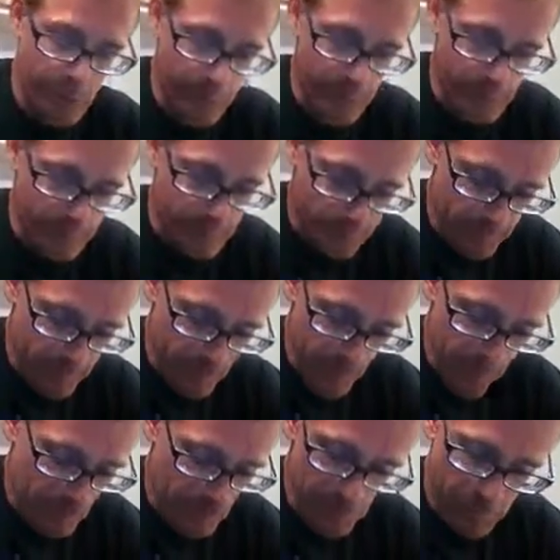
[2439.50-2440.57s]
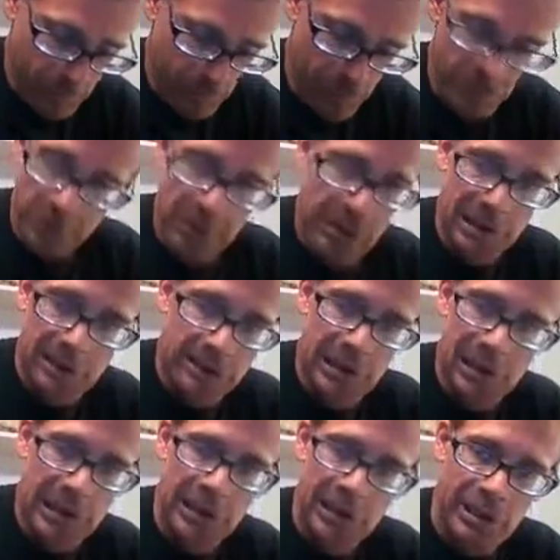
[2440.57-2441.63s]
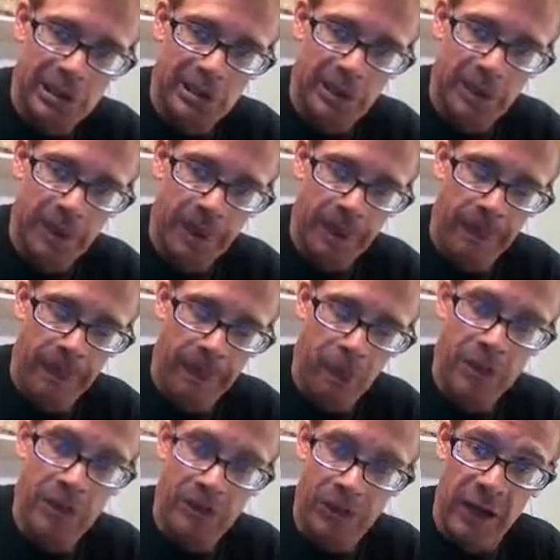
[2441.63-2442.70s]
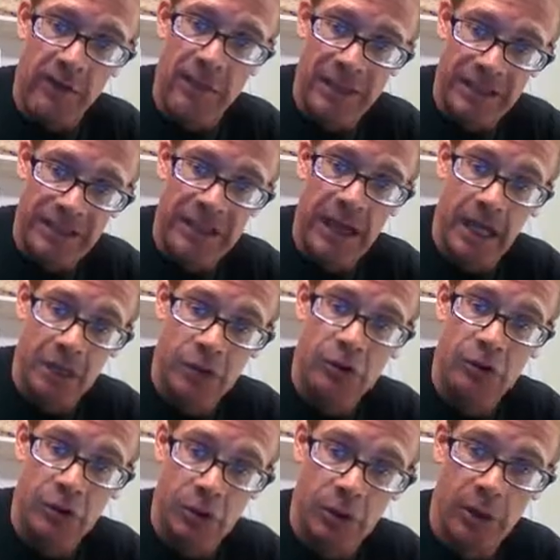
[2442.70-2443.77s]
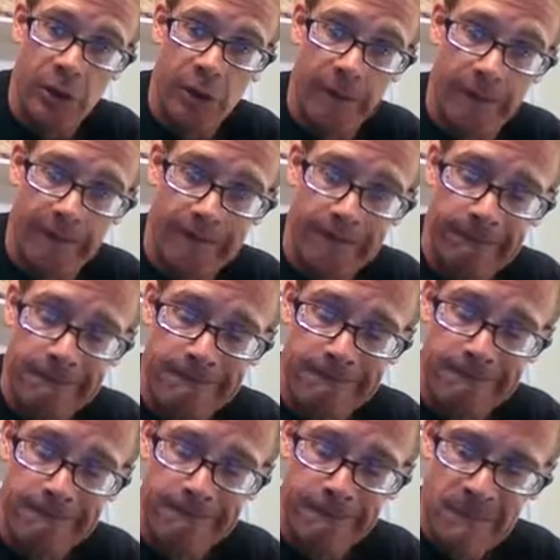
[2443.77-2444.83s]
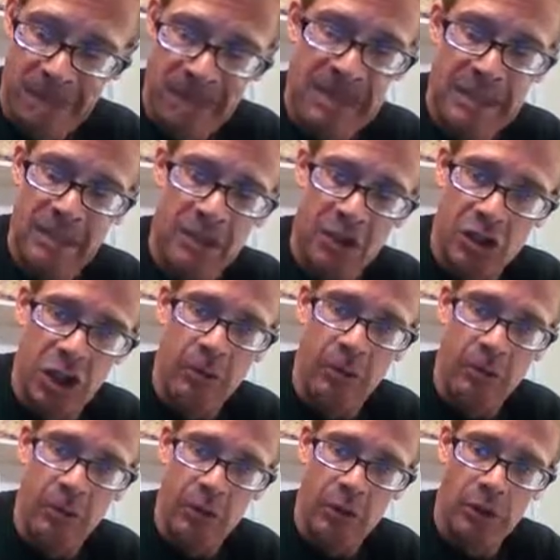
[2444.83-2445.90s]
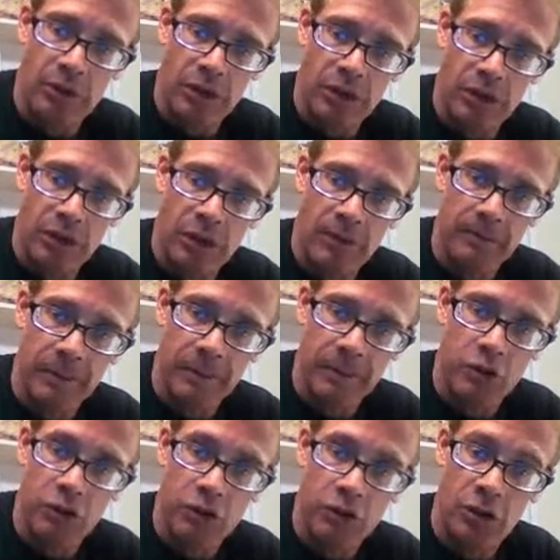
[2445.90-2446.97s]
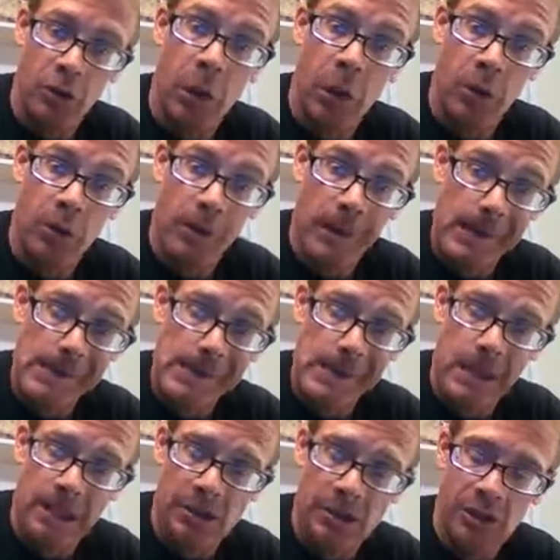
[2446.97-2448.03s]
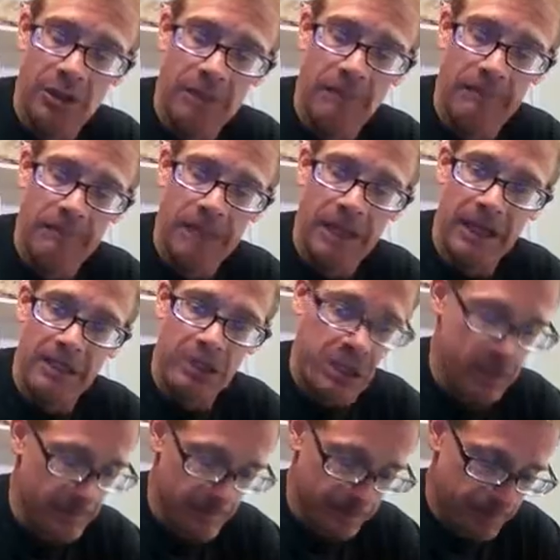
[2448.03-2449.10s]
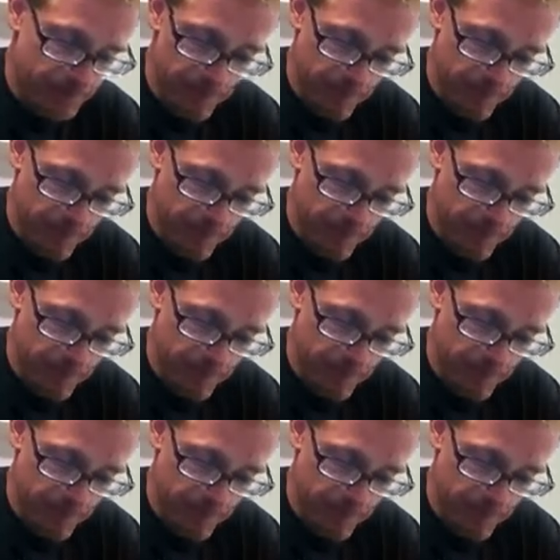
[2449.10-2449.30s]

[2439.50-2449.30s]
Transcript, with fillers: the way you are, when the family has asked you to quit it and asked the cyber bullies to stop and you still won't, and you keep that page up,